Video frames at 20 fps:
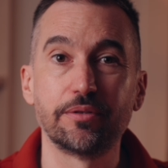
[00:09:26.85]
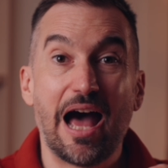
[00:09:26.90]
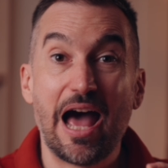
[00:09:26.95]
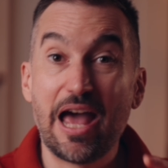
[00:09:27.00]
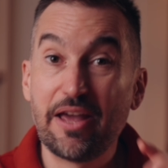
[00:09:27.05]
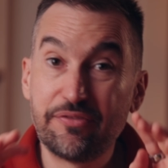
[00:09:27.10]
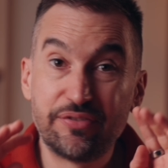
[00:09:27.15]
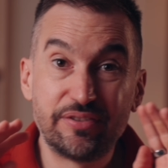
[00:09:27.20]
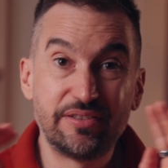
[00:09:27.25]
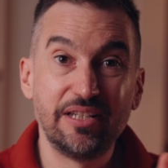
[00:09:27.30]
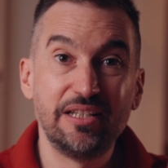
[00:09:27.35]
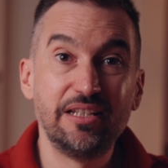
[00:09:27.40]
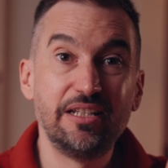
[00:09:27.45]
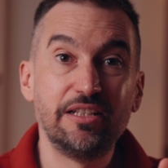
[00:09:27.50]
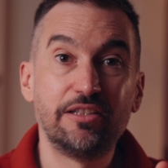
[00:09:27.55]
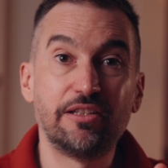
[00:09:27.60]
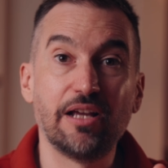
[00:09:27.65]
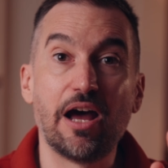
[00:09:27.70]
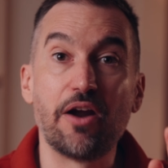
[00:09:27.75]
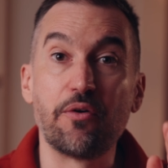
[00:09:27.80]
I've seen
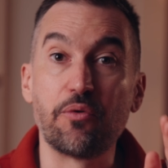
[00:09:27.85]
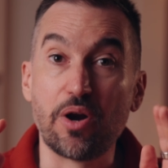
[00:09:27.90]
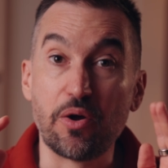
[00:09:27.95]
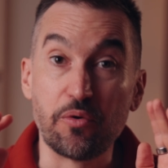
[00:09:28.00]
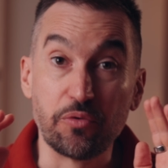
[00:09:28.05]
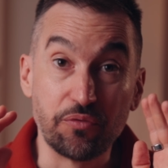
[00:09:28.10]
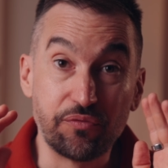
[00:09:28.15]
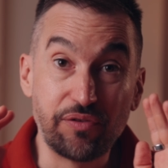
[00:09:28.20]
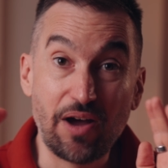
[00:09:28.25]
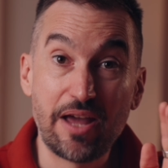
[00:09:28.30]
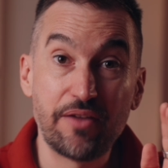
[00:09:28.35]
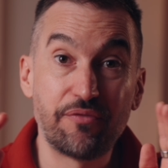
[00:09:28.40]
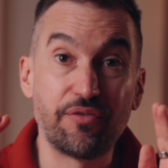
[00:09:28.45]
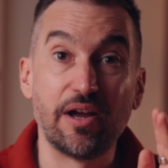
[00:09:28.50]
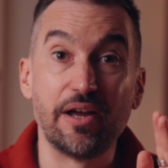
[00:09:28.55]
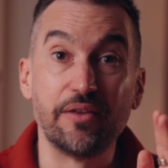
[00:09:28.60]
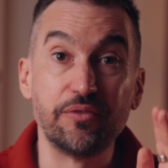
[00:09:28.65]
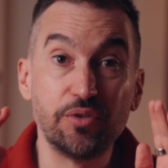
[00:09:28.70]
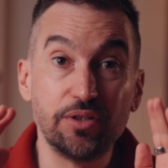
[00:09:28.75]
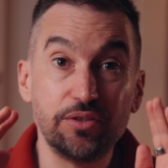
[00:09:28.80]
it around
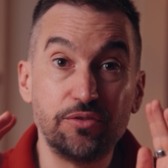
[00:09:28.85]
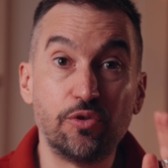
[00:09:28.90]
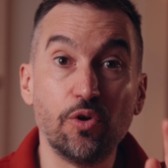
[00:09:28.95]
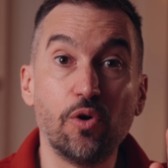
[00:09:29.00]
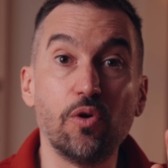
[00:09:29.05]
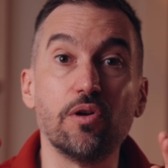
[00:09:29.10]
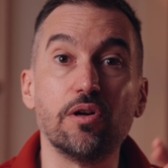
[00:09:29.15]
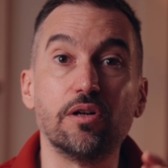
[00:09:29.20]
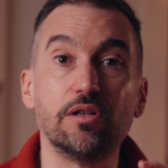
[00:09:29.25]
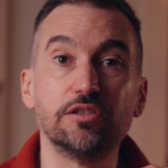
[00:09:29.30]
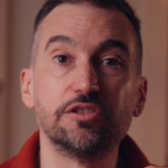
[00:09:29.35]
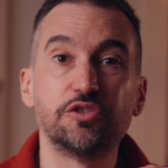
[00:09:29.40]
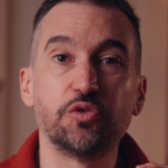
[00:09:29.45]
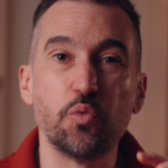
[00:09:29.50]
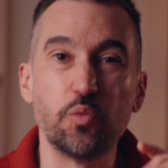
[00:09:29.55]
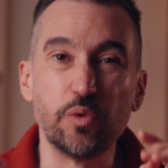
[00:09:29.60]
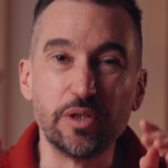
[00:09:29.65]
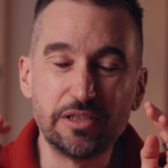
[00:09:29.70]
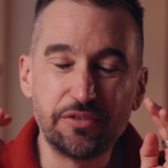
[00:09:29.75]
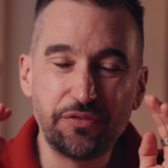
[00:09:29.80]
$500,
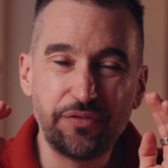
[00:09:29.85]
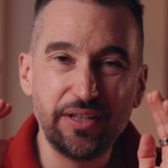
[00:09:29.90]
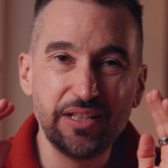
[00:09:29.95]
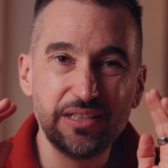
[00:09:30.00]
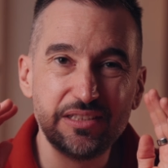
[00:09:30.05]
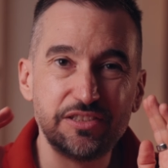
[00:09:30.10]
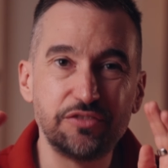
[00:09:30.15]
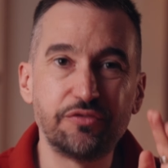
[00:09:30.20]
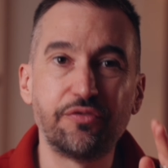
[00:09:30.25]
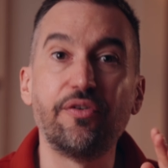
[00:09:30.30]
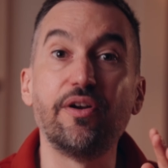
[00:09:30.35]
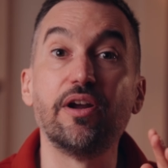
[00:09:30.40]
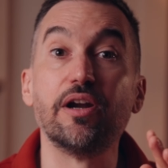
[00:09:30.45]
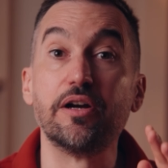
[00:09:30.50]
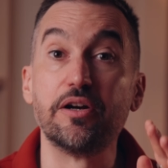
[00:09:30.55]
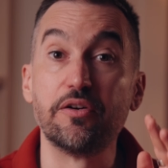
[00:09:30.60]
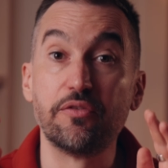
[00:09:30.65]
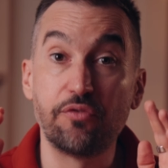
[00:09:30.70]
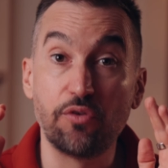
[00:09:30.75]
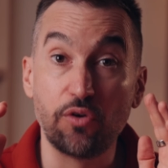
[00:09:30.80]
which feels
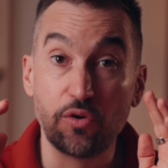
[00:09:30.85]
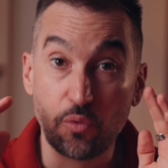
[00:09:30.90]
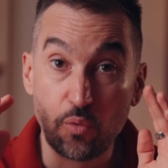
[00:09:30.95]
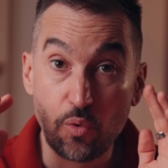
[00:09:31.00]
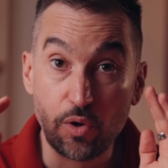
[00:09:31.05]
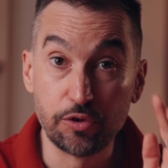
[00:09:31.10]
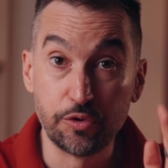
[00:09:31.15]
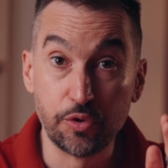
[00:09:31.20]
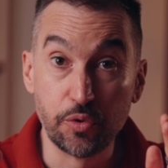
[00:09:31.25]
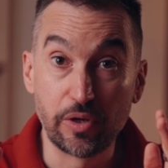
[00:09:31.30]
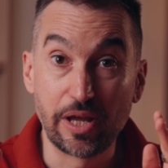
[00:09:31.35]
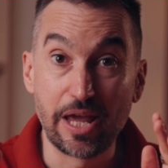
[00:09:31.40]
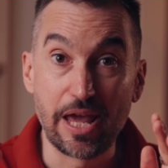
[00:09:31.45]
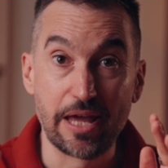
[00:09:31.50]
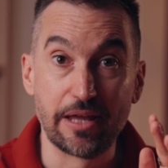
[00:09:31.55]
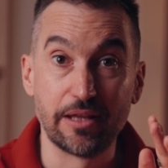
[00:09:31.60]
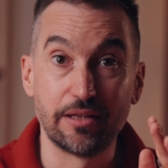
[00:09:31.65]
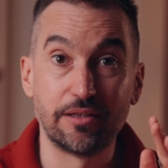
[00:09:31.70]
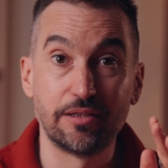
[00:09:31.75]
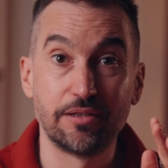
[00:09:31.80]
fair for what you
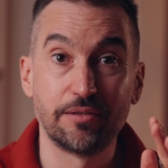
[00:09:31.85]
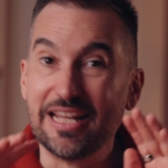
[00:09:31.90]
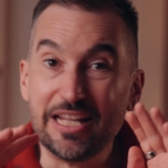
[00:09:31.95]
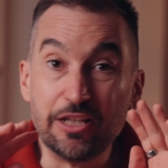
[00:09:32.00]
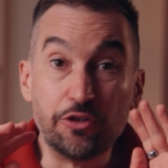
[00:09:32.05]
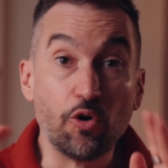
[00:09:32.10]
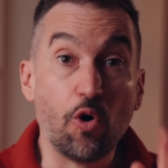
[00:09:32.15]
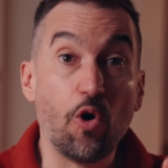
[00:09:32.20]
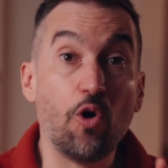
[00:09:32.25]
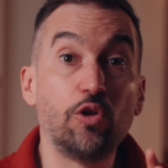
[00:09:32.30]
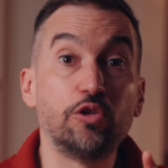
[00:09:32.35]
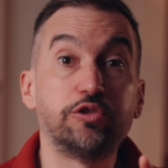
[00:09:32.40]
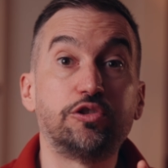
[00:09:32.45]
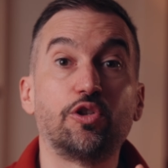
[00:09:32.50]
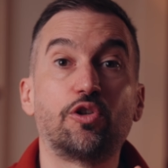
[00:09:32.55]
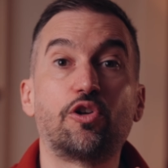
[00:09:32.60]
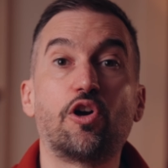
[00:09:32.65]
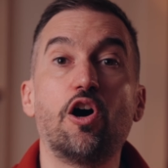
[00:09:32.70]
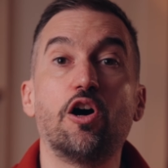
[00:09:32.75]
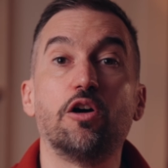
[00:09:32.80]
get. It
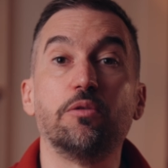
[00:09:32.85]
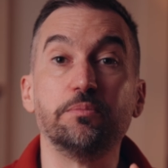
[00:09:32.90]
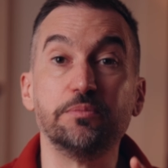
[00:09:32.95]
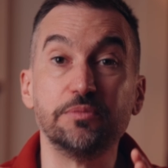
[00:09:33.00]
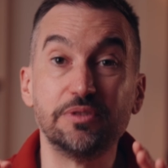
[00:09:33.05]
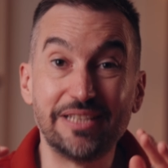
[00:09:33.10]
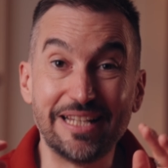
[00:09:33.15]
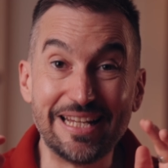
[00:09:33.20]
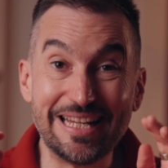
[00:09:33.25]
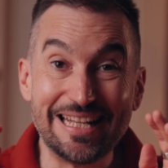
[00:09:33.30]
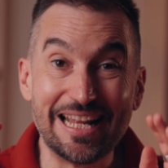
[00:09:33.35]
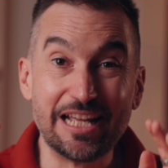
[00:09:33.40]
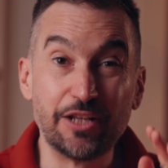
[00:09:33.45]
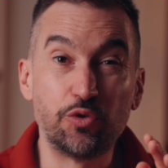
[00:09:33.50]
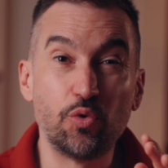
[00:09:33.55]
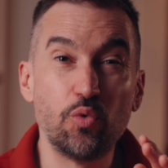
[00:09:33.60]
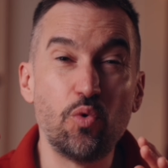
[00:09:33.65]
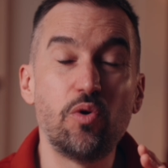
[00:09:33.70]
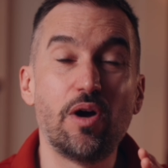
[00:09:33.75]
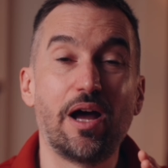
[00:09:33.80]
also comes in a
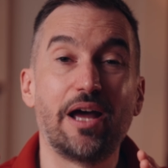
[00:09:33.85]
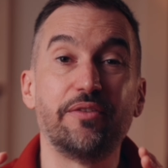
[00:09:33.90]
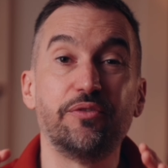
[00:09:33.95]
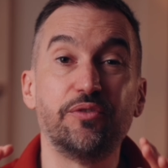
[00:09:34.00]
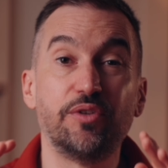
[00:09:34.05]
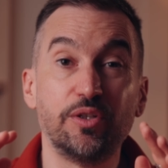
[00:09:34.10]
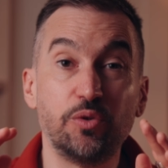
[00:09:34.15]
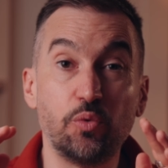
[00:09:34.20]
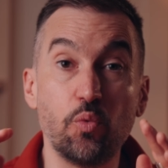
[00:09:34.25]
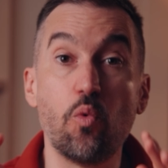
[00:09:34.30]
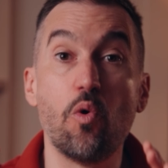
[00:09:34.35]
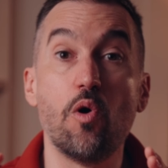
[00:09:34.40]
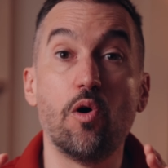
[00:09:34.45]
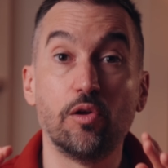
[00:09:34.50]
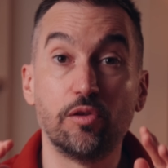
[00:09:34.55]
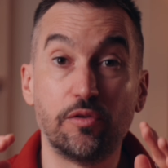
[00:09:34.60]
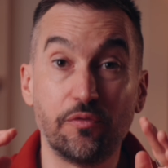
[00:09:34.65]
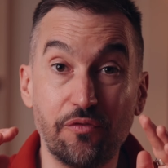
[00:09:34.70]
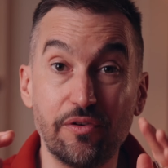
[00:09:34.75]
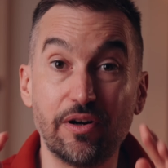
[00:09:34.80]

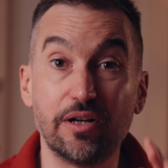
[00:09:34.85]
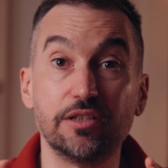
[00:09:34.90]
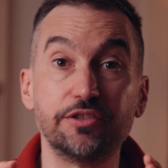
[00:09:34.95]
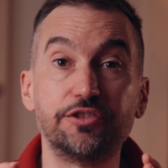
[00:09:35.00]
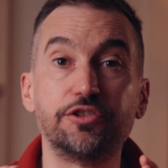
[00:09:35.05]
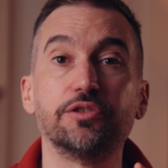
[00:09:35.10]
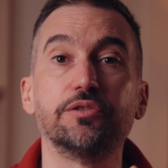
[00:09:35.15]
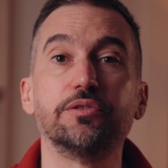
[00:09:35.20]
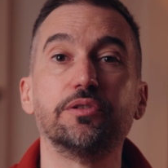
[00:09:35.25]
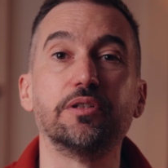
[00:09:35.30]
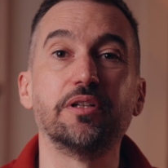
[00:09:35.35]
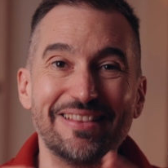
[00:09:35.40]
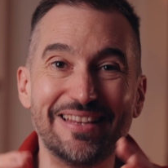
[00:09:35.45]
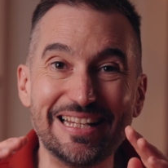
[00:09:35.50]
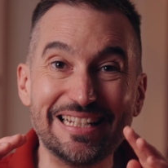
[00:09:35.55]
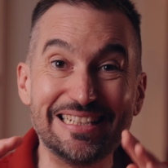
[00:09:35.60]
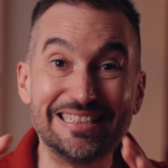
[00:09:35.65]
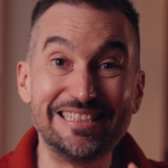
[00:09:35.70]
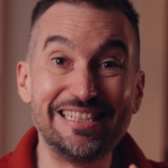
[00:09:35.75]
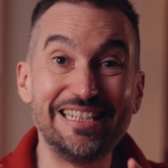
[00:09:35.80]
200-watt version,
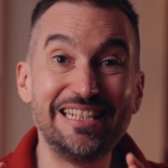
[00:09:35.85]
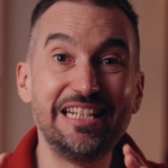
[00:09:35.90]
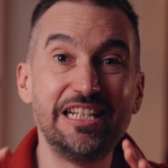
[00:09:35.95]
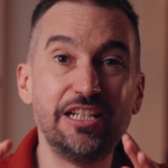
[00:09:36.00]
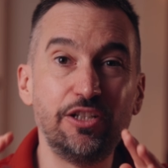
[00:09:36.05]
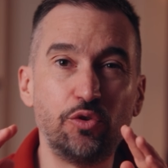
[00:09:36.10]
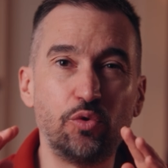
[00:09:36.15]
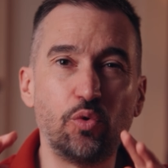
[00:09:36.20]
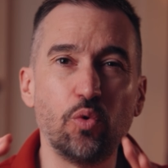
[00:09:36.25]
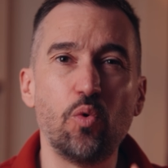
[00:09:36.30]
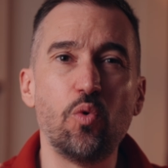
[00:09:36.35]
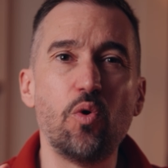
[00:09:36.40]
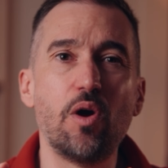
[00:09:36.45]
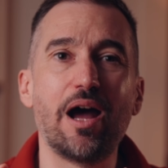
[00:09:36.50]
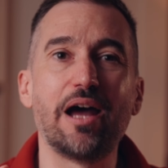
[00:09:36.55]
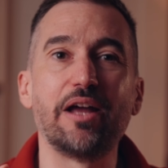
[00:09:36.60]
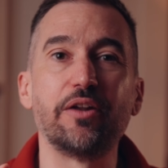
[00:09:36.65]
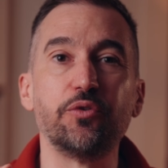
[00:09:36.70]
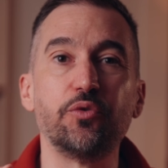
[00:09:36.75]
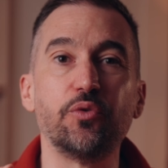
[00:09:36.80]
the
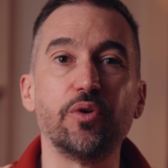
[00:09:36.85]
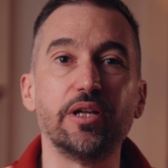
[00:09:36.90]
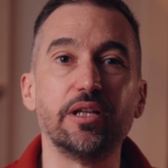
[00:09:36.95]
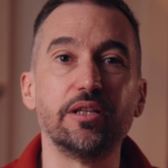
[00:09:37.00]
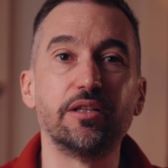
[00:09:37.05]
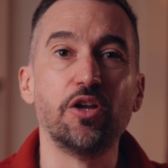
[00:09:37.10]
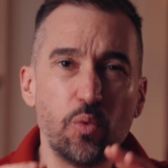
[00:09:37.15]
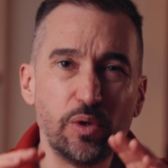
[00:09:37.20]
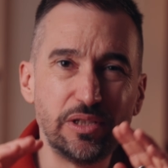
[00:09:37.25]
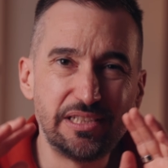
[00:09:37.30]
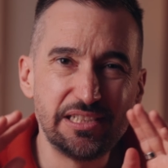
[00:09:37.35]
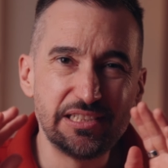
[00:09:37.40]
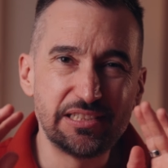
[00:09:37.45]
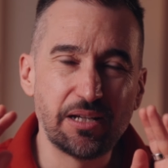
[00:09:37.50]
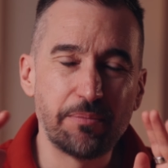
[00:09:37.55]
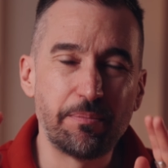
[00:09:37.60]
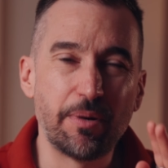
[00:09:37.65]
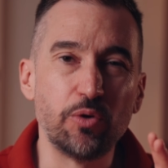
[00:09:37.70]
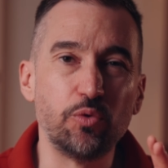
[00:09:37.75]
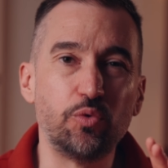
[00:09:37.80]
G200, which is
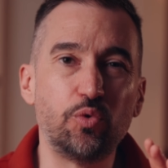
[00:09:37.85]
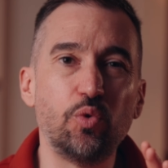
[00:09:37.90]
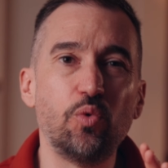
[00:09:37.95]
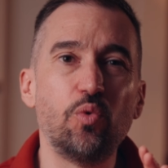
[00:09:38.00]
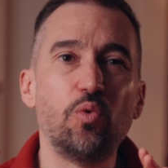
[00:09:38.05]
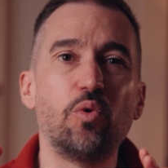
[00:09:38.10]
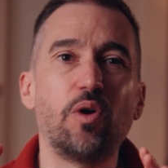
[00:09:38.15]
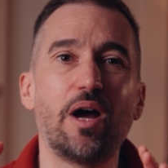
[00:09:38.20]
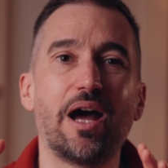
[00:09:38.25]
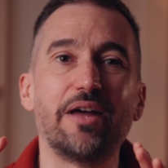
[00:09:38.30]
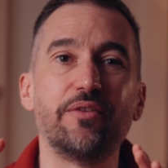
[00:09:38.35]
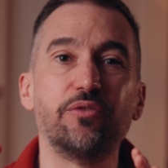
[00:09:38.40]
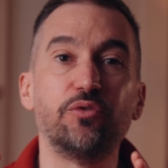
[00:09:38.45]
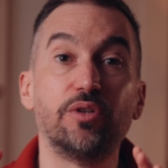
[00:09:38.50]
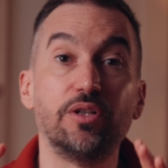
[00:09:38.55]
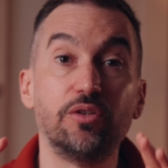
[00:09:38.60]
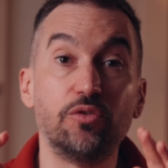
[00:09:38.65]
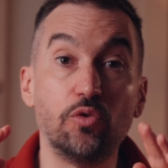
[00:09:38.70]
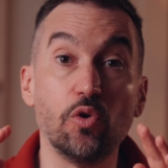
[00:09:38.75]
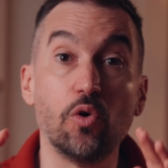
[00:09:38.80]
about
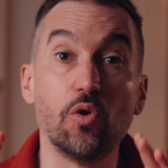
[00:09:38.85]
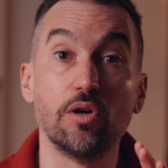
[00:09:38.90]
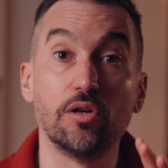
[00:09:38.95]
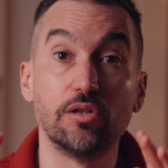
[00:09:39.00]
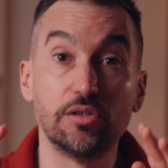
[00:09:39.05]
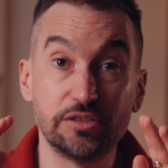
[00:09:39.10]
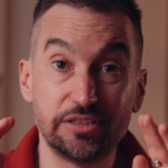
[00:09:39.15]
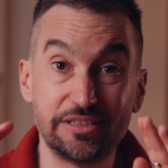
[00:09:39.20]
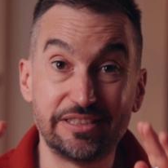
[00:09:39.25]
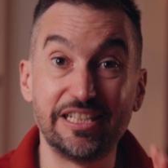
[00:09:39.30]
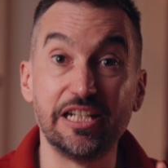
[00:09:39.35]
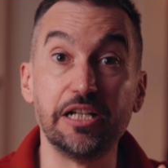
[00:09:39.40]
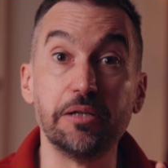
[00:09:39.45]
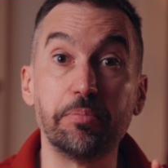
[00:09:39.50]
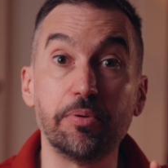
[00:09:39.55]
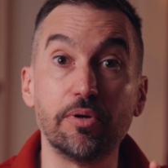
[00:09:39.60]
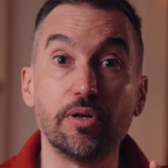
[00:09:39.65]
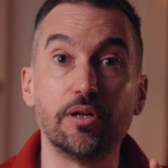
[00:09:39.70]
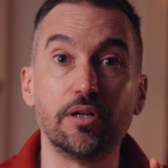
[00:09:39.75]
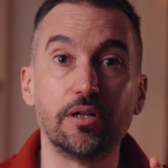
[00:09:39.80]
$200
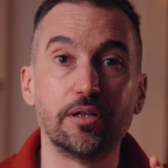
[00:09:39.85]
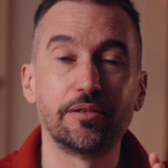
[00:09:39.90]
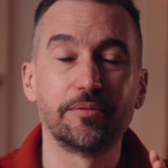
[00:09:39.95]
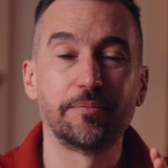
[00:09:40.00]
cheaper.